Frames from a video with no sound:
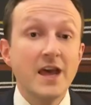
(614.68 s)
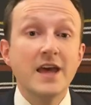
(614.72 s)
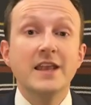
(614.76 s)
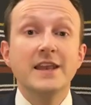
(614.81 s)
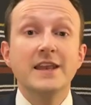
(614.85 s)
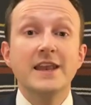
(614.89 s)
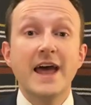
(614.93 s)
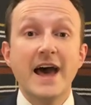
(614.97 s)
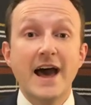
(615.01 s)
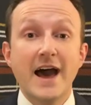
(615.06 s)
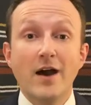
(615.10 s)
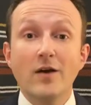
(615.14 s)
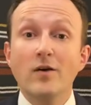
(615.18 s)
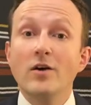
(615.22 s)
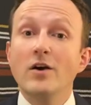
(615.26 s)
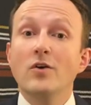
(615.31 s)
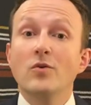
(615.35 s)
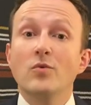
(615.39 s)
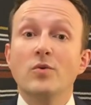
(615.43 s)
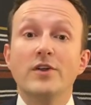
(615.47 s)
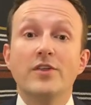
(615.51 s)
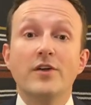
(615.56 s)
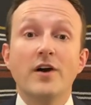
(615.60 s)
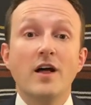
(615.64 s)
Now,
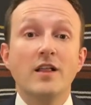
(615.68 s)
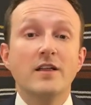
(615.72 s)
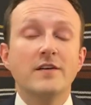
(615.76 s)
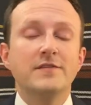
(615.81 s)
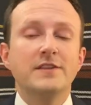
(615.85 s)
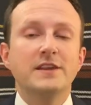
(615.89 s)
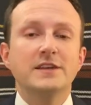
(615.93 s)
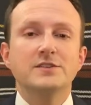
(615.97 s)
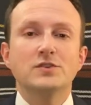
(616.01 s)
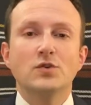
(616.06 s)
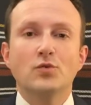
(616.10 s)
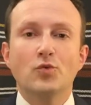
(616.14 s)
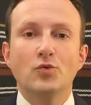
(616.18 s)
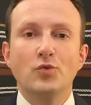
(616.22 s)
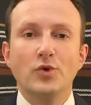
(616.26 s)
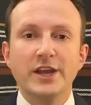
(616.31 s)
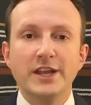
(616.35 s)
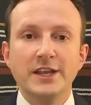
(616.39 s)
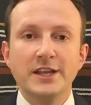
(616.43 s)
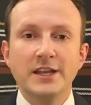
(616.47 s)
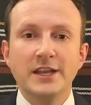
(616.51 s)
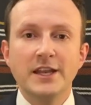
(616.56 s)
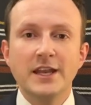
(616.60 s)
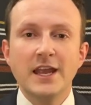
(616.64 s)
with all of this
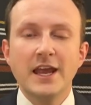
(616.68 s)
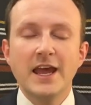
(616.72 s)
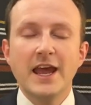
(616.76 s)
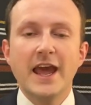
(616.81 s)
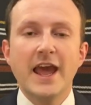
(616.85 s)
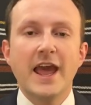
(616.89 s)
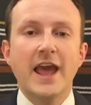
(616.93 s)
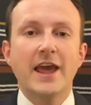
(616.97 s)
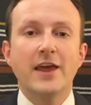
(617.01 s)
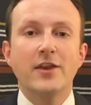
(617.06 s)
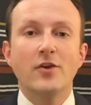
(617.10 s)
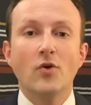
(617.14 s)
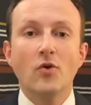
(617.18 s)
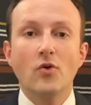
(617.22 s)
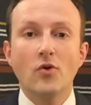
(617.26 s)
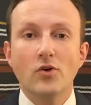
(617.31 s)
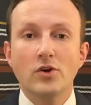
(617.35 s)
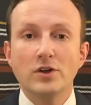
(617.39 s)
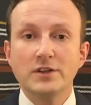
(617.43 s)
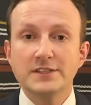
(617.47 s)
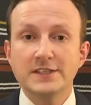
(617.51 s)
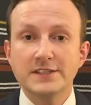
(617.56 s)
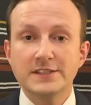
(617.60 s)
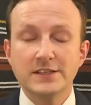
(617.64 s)
written and oral
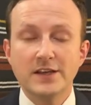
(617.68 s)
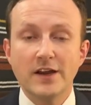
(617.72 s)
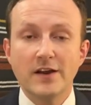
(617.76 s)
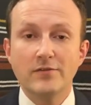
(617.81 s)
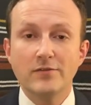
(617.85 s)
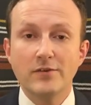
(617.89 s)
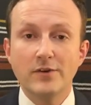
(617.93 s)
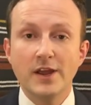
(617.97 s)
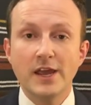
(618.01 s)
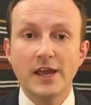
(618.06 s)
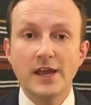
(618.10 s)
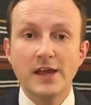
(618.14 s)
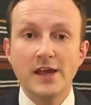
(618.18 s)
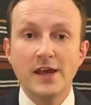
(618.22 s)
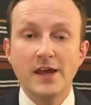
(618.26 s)
discovery,